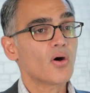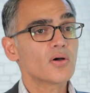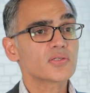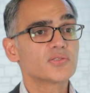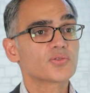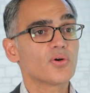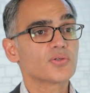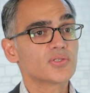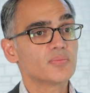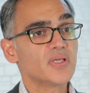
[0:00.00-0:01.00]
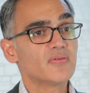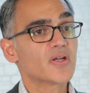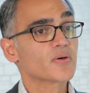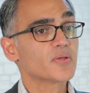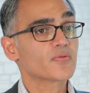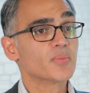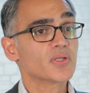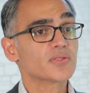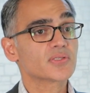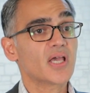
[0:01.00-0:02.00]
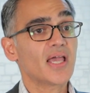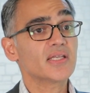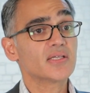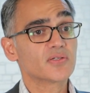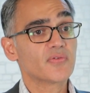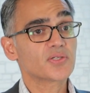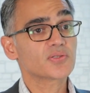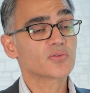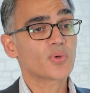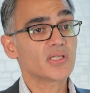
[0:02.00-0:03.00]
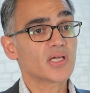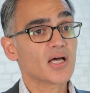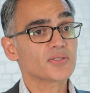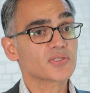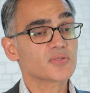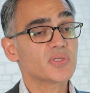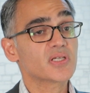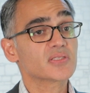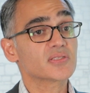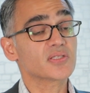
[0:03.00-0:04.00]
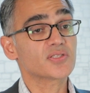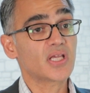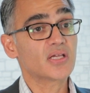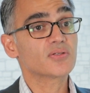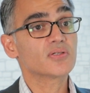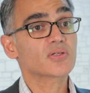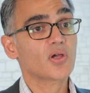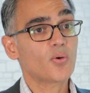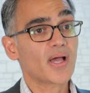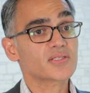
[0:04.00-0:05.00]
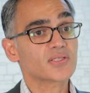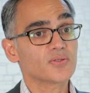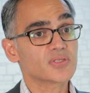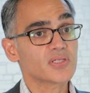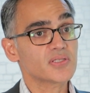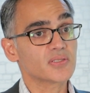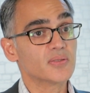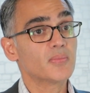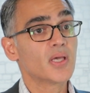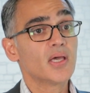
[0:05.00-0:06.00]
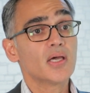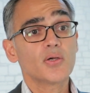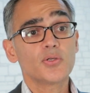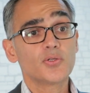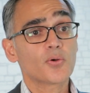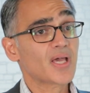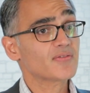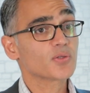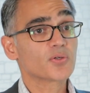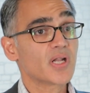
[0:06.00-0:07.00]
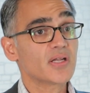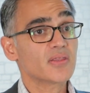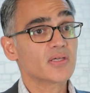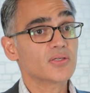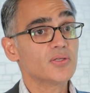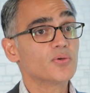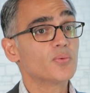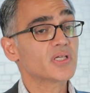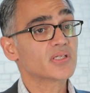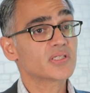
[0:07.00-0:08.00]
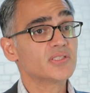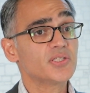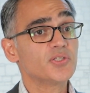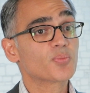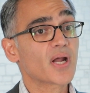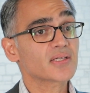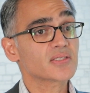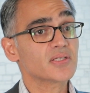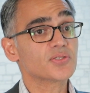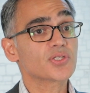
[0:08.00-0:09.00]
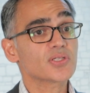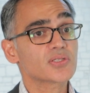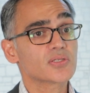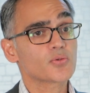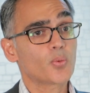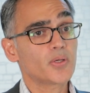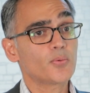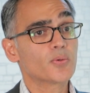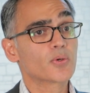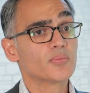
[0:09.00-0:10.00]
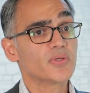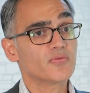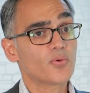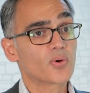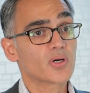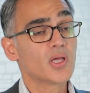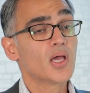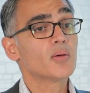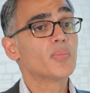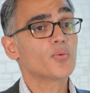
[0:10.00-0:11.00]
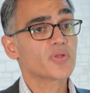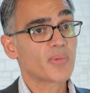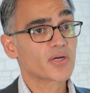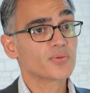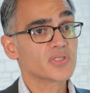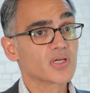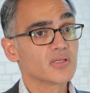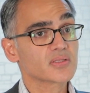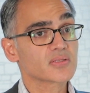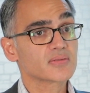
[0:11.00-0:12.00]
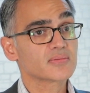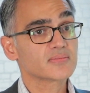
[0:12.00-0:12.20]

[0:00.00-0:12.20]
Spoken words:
OnControl should be very familiar to any interventional radiologist because it's a standard coaxial system. You don't have to learn anything new. We can continue practicing just as the way we were before, but with better results.